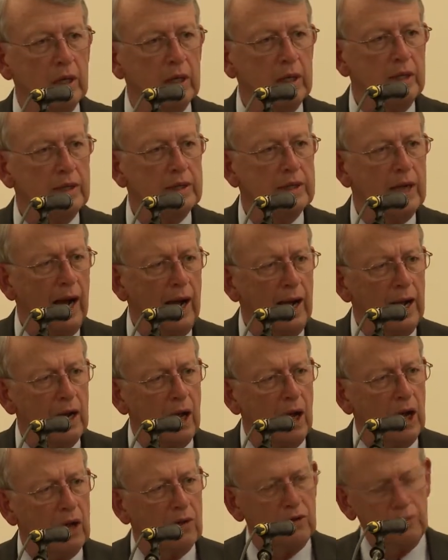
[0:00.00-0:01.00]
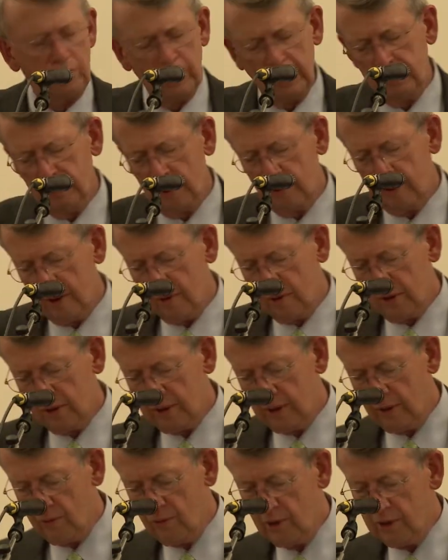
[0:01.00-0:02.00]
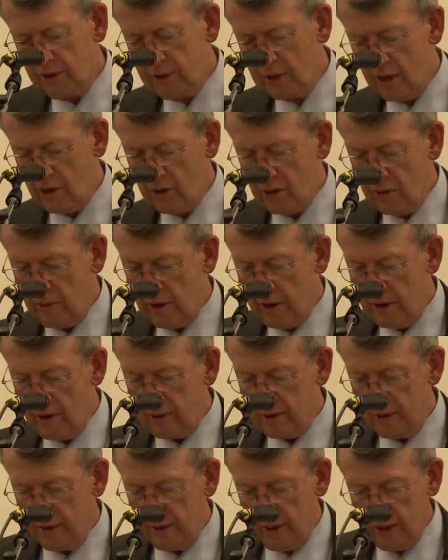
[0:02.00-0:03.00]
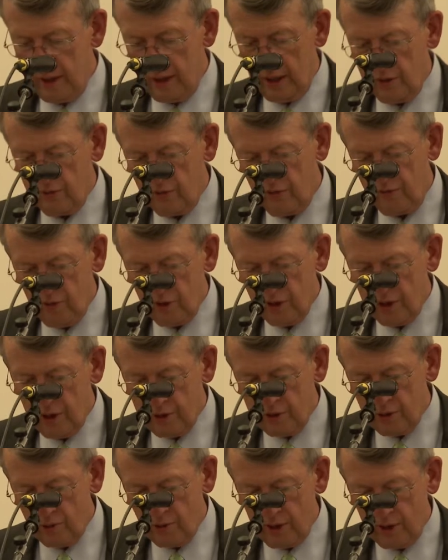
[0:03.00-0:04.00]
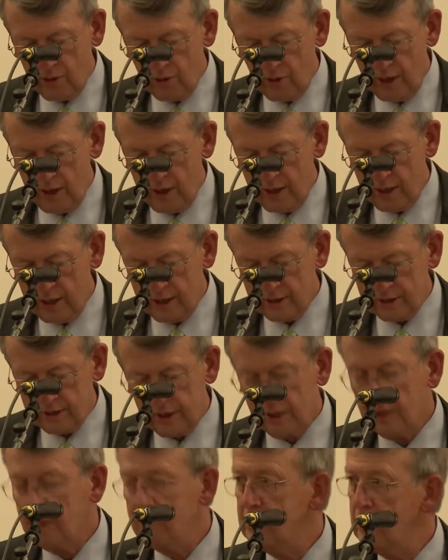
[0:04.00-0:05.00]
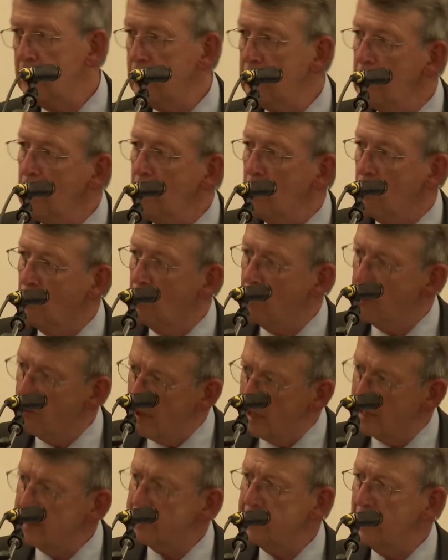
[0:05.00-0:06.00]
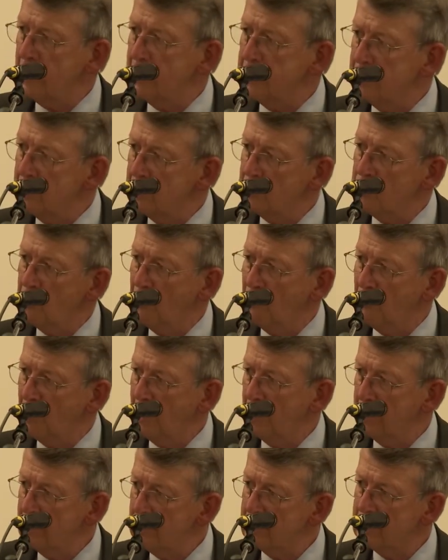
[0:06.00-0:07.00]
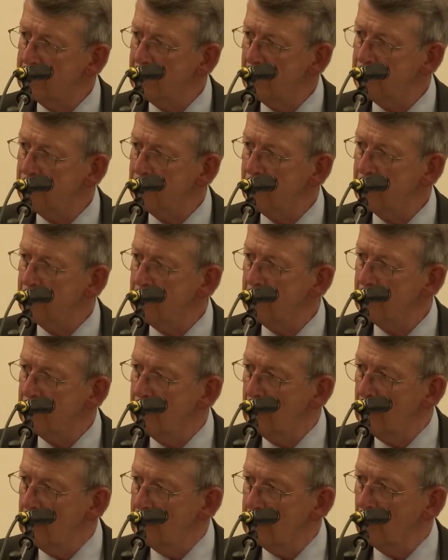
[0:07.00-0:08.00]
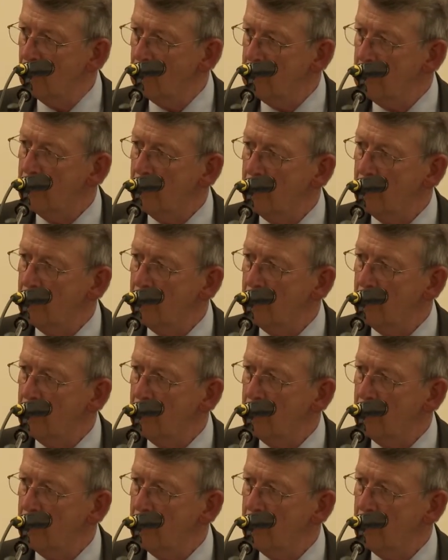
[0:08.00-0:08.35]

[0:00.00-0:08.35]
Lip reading: in dialogue with people about what they want to talk about. we've begun to recreate ourselves. And one of the best ideas we've had, it's something that when you